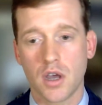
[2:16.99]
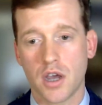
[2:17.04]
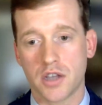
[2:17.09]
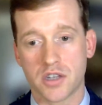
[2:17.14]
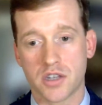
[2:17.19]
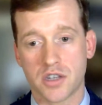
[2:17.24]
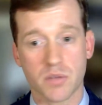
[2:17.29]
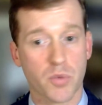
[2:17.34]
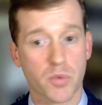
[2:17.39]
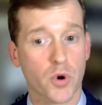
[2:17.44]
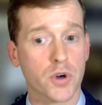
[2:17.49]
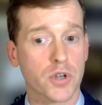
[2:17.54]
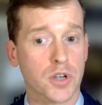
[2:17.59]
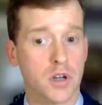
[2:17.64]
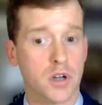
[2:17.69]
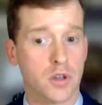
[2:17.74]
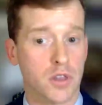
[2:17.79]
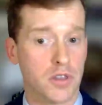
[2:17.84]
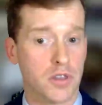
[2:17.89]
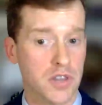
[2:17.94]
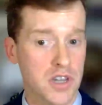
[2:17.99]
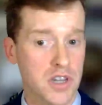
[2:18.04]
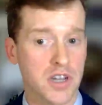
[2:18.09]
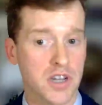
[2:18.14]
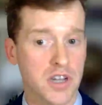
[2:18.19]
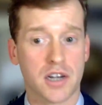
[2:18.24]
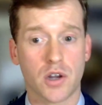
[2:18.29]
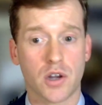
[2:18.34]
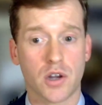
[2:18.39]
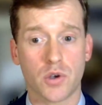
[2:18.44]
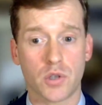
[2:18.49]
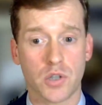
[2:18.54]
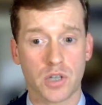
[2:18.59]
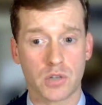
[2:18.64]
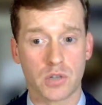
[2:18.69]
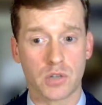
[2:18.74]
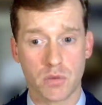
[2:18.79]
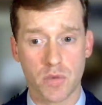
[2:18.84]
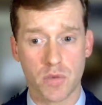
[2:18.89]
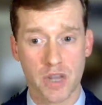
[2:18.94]
It's important to note that these
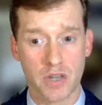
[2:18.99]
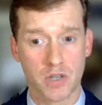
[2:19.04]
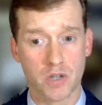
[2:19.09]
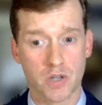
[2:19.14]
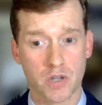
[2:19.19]
diagnoses were based